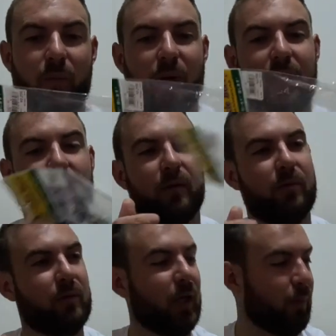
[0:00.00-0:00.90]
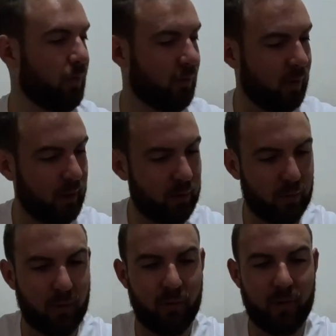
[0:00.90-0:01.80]
But yeah, a couple of really
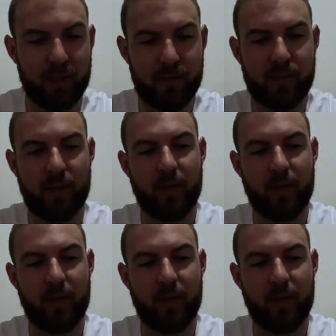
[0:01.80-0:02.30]
cool little ones.